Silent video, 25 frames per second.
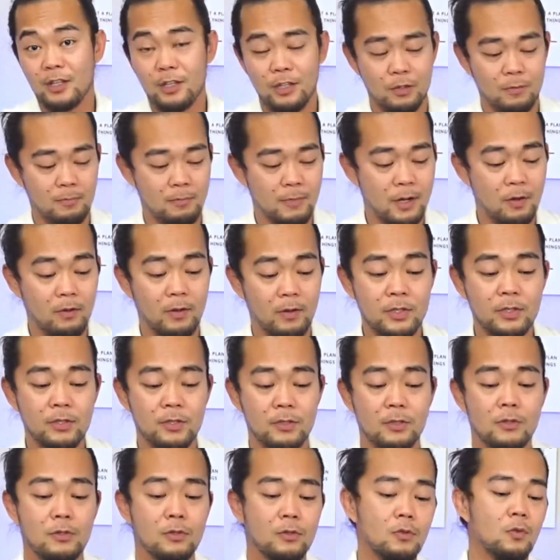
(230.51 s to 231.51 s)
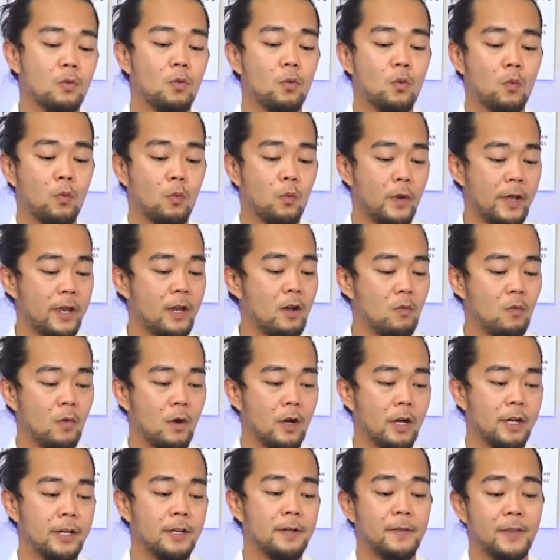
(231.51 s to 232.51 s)
You might want to wear
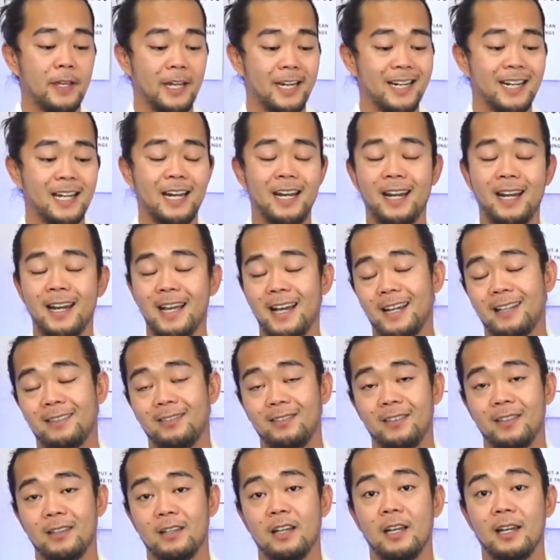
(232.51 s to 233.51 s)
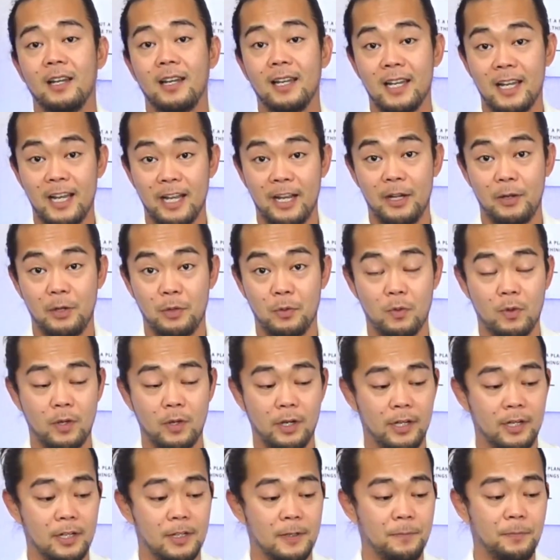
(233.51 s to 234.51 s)
one, and I like the lighter
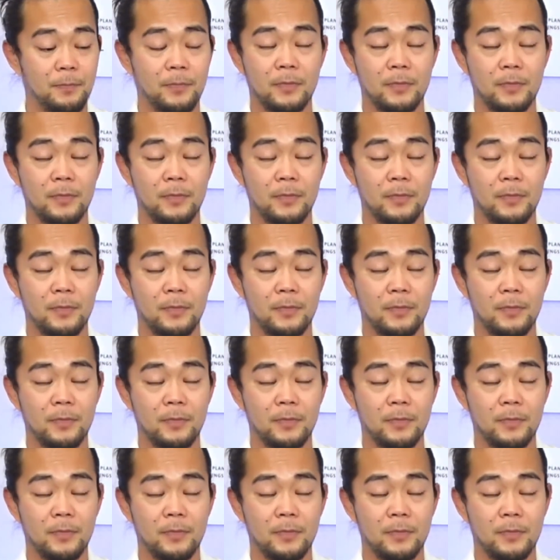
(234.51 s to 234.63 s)
one,